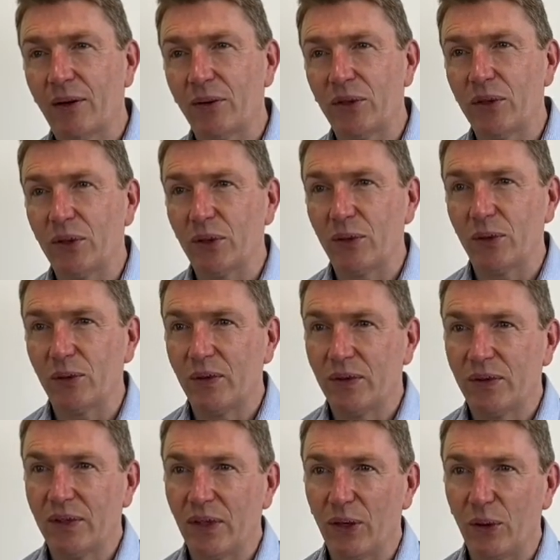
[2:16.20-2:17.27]
to
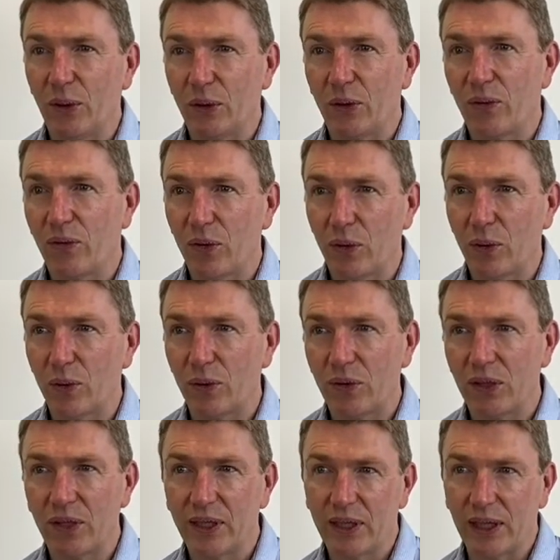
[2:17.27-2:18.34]
look forward
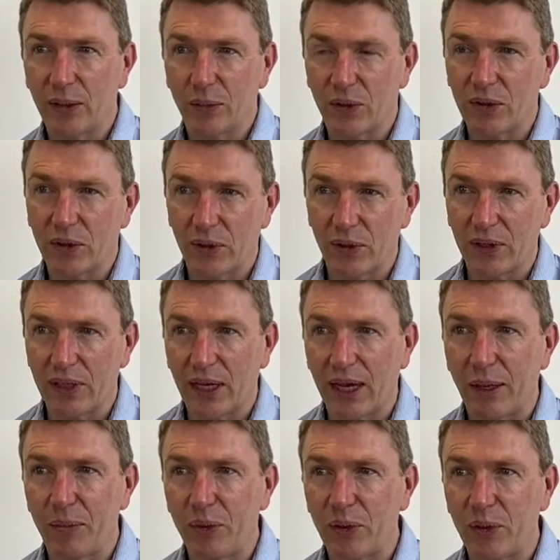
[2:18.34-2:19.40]
and think what's going to
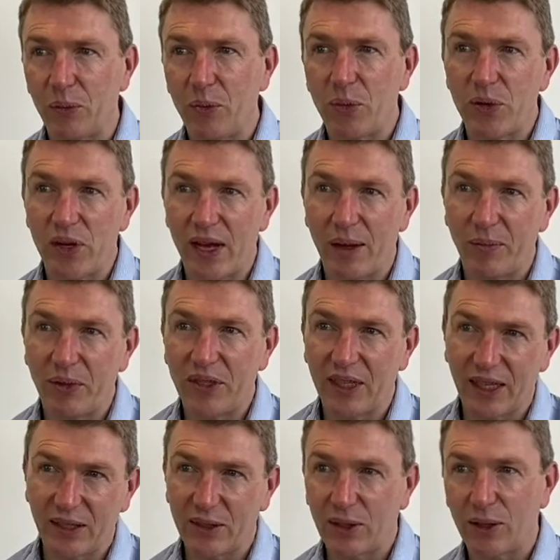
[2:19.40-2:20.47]
happen and preempt
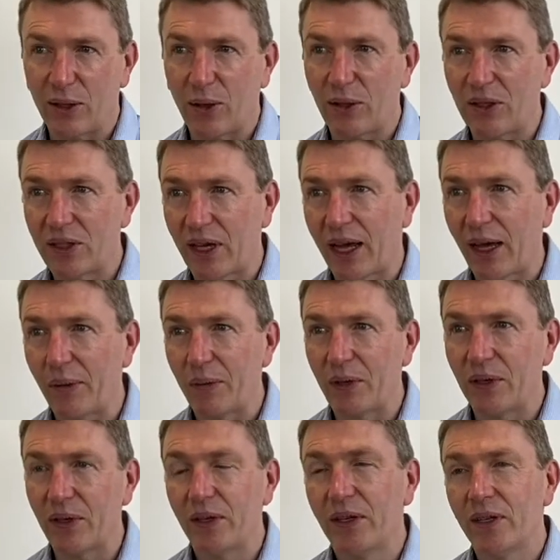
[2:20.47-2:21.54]
things that are going to happen,
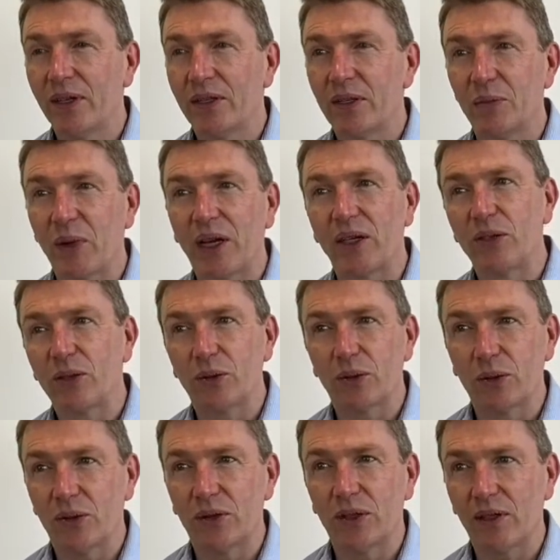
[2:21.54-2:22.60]
to make sure
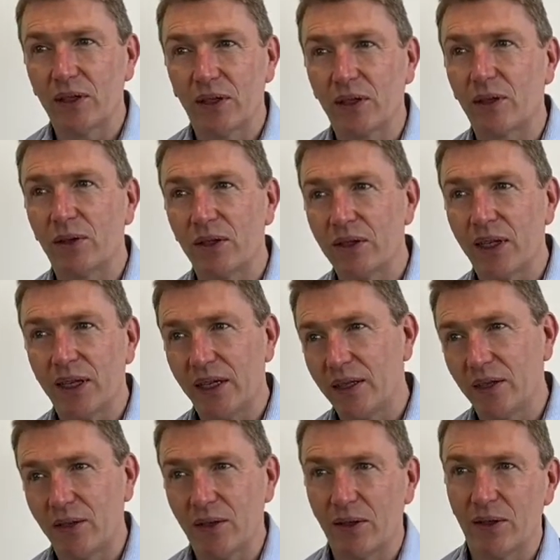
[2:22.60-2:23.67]
that you're not going to hit a
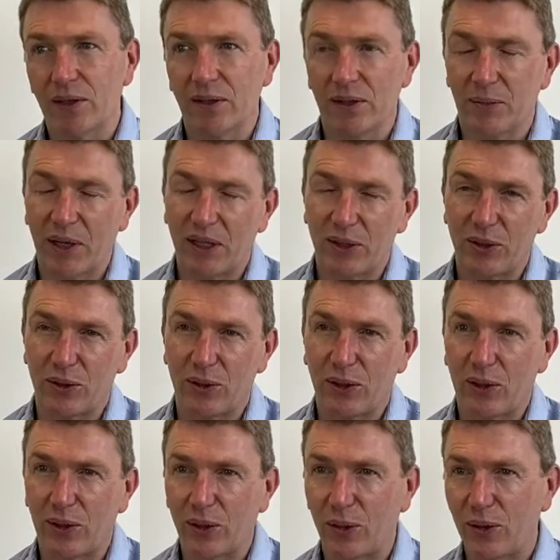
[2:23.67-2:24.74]
hurdle, to make sure you're
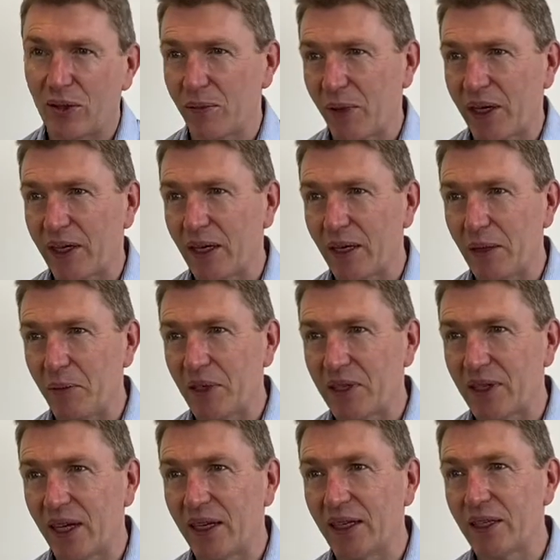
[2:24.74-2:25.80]
not going to make any
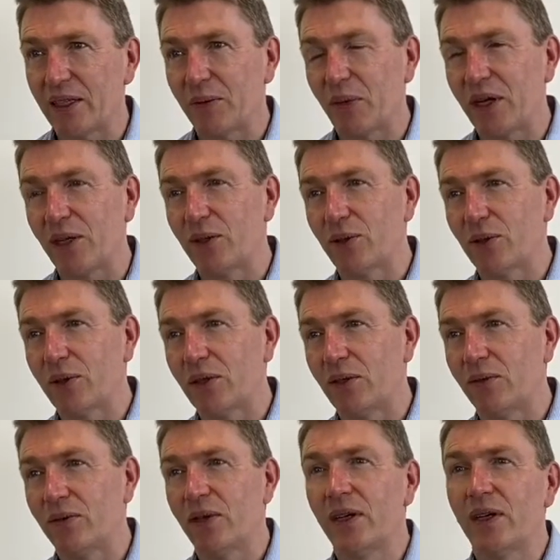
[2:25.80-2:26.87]
mistakes, to make sure you've
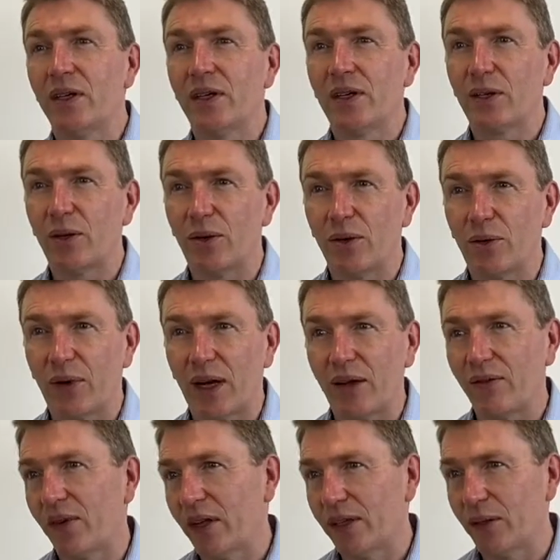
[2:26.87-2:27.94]
got the right
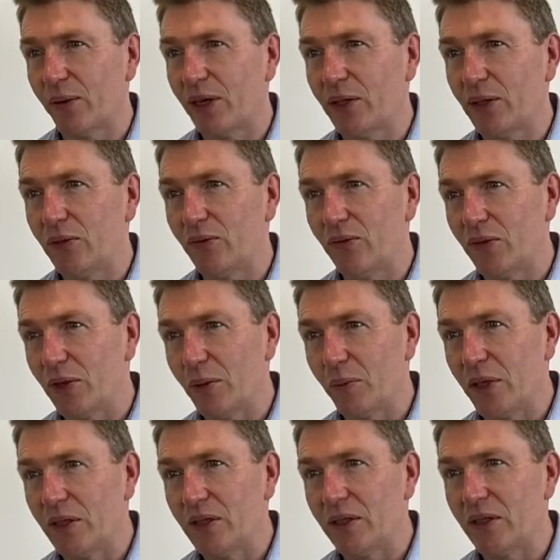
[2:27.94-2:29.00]
valuation for the
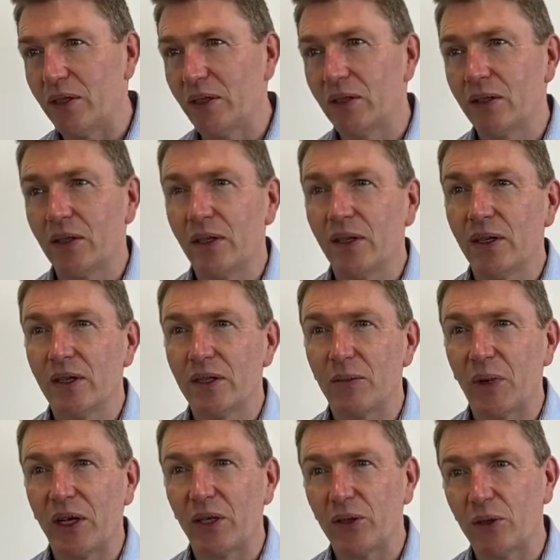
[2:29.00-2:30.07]
business, to
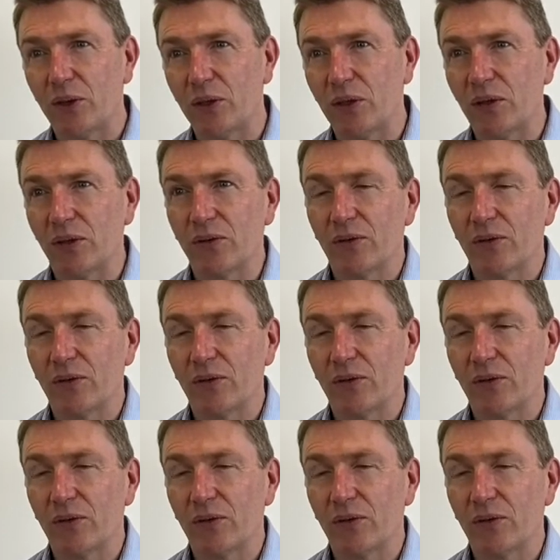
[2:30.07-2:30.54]
make sure you've